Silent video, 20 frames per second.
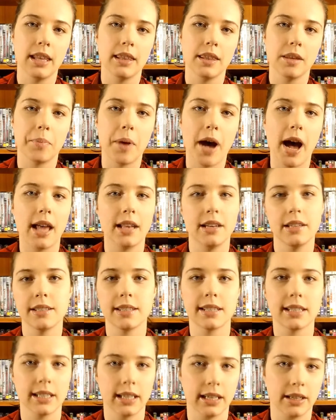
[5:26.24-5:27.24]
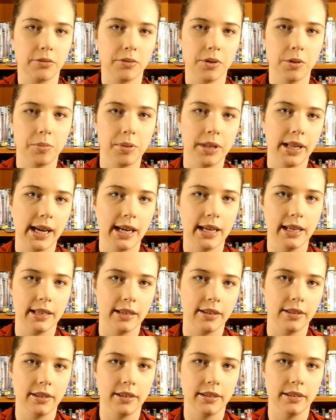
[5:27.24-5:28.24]
The partner's like a real
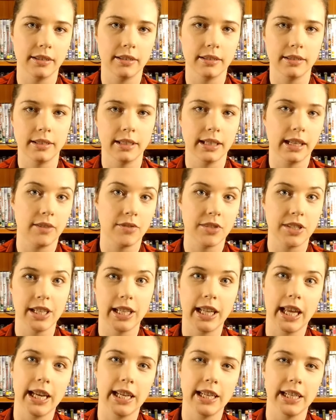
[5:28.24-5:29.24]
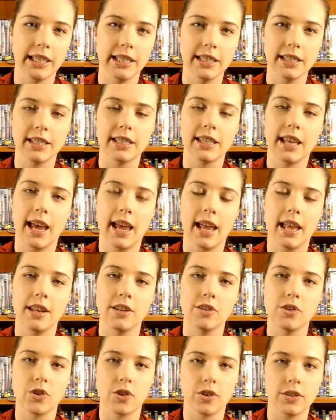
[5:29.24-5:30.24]
player and loves the ladies,
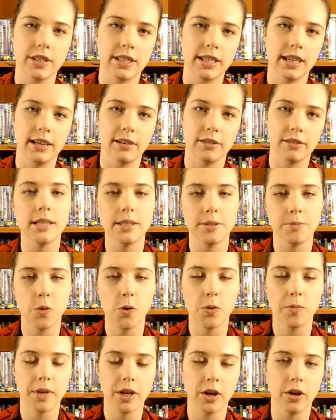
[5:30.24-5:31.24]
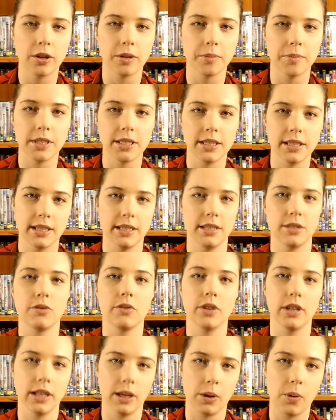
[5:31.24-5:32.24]
and John Cena, he's more monogamous and he's
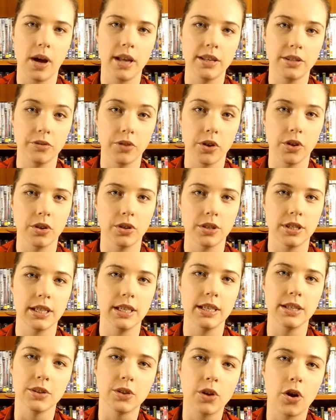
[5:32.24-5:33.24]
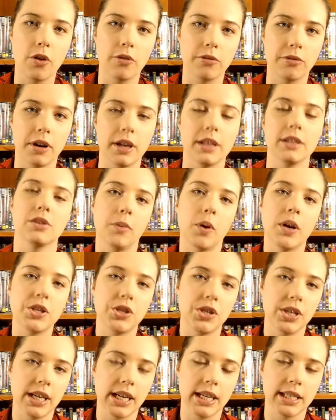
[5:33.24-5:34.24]
really quite devoted to his girlfriend. When
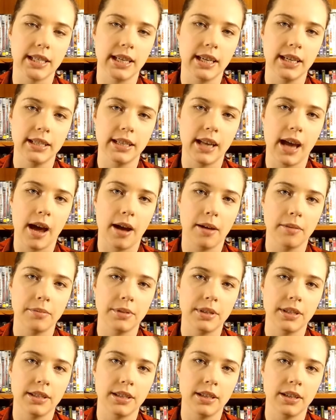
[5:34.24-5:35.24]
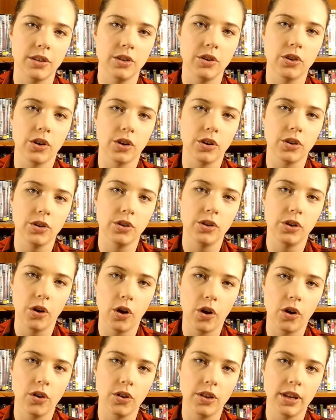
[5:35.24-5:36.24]
she gets kidnapped, you
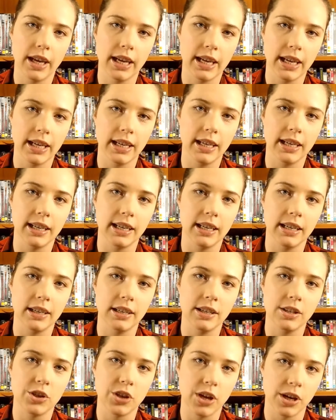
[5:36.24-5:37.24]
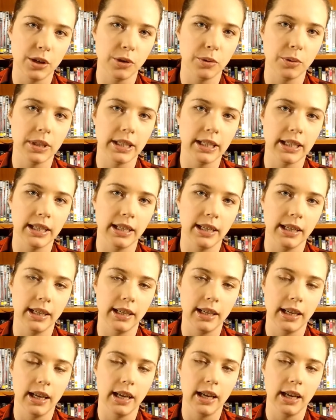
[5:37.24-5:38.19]
know that he genuinely